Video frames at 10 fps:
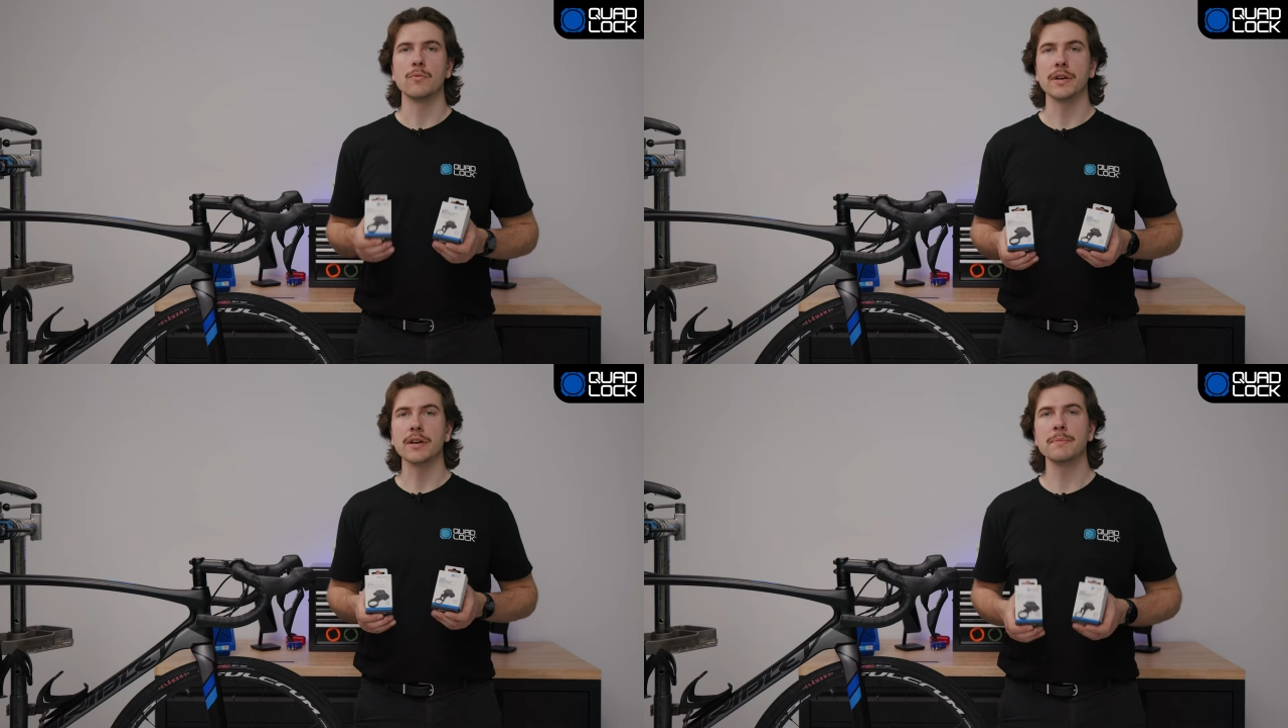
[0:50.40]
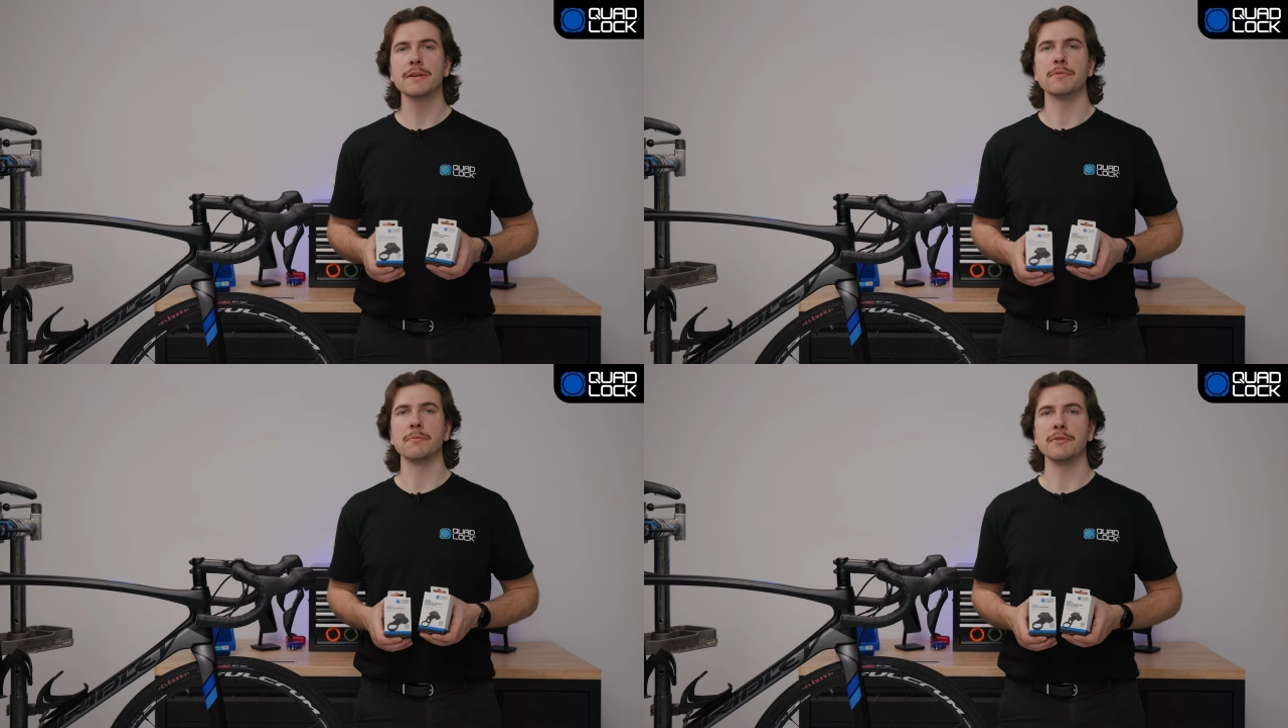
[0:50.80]
We're going to be
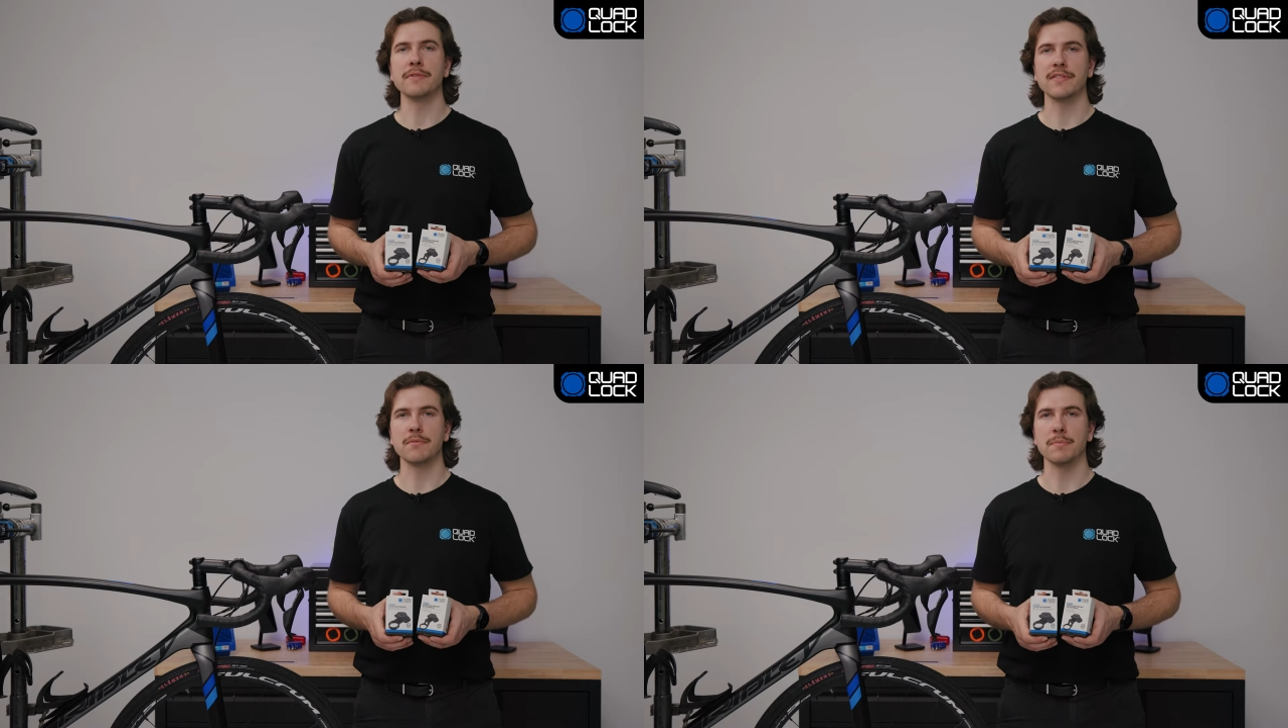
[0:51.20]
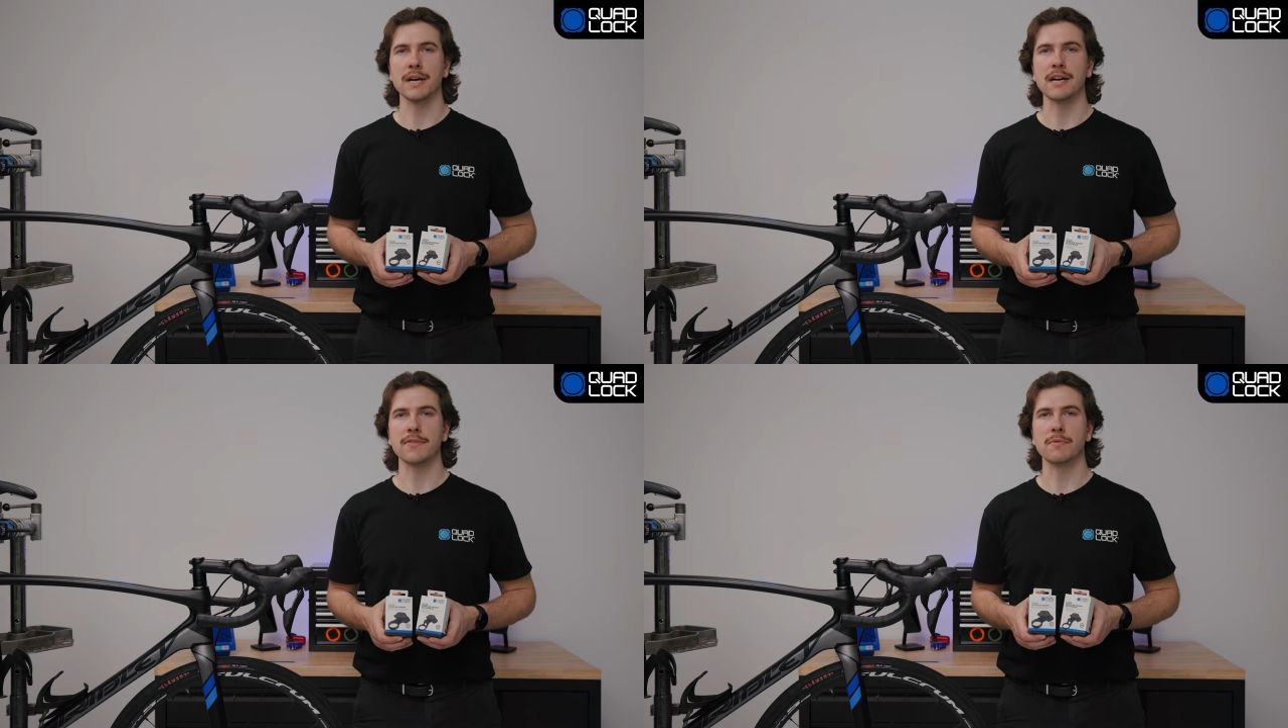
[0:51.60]
removing some
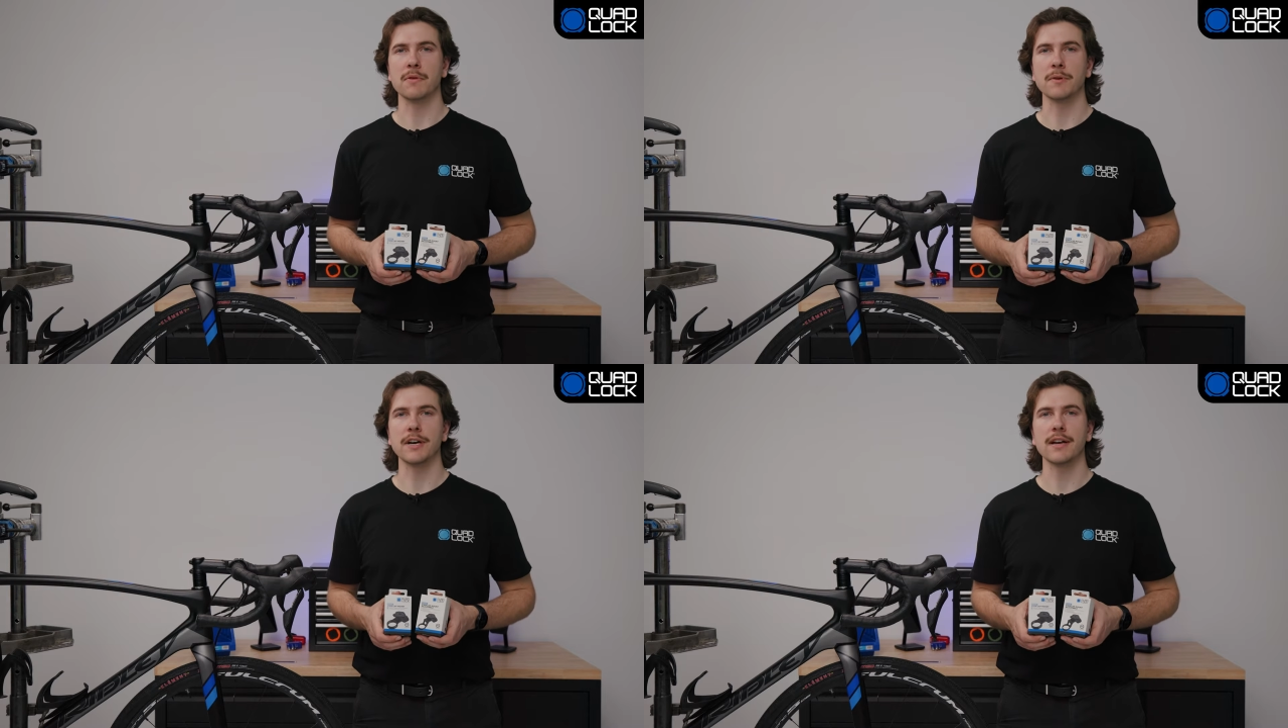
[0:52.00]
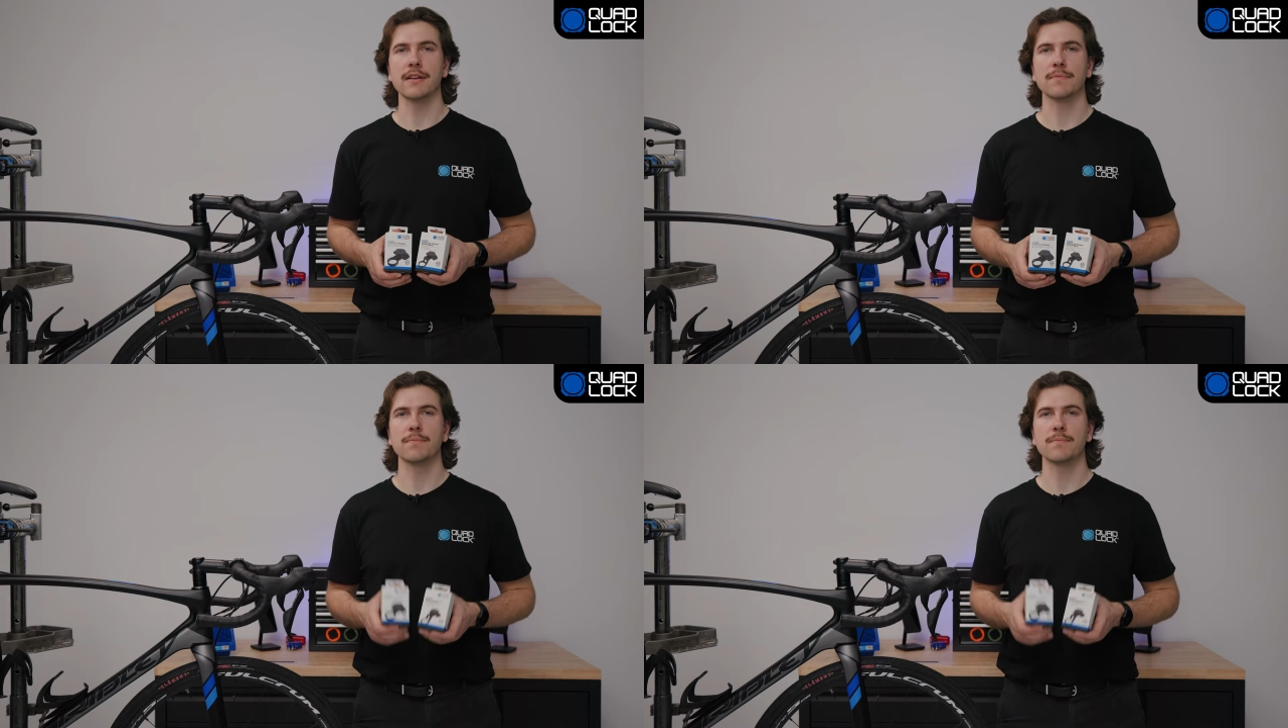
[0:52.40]
parts from the bike,